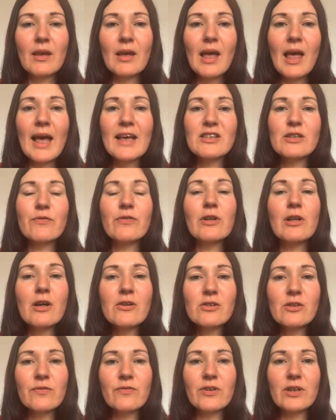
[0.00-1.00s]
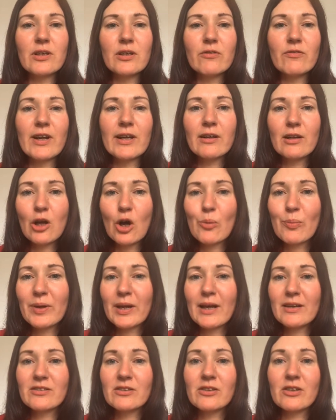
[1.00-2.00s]
As a philosophy, radical open
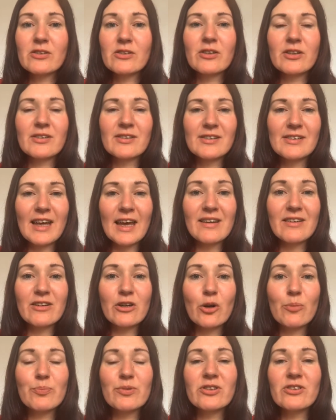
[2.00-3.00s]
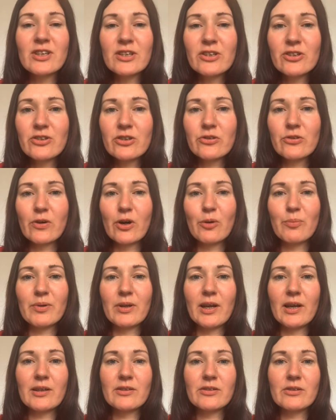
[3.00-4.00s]
access does not stand in opposition to open
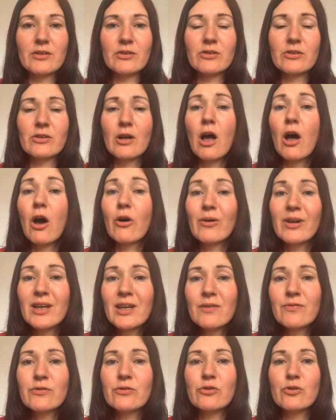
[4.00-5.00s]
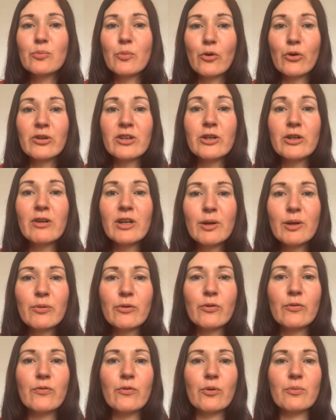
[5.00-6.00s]
access, or even to more
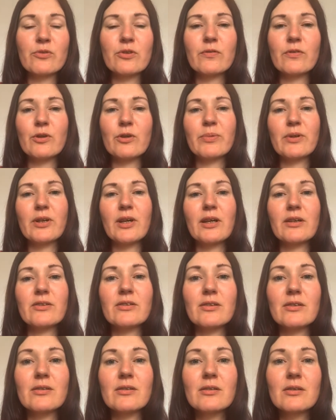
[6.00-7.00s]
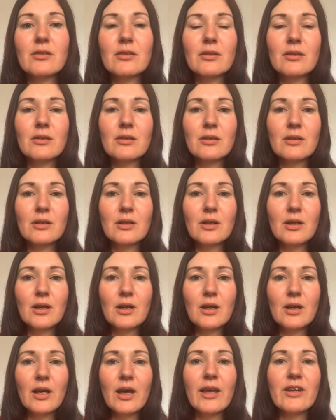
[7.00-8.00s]
neoliberal forms of open access.
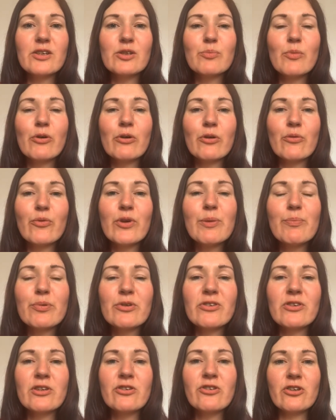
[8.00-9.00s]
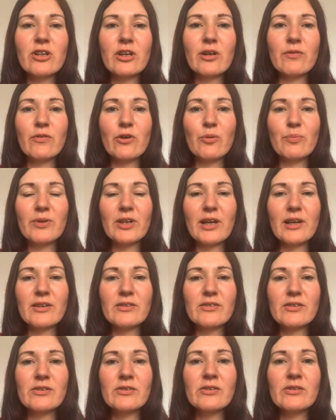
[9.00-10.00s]
It is more a repositioning of open
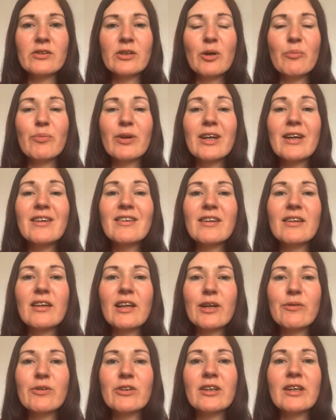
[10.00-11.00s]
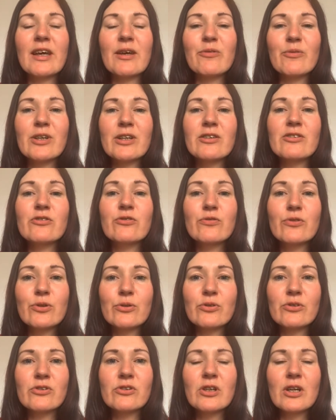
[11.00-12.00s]
access, bringing it in line with its
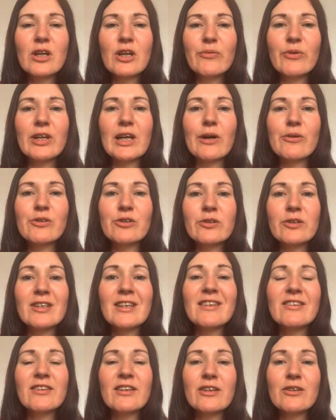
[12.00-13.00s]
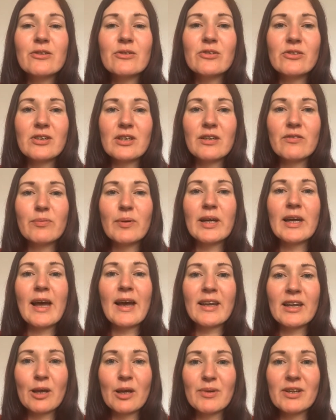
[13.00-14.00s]
roots, with how it was initially conceived by
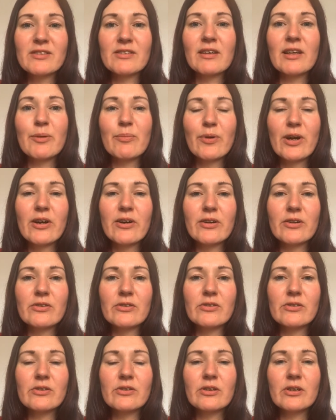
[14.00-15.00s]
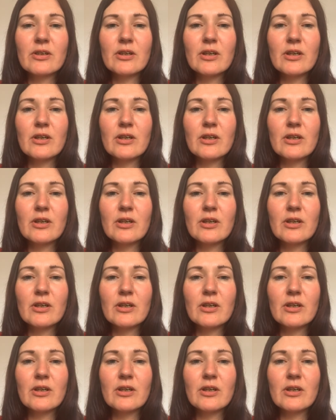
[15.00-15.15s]
academics and librarians,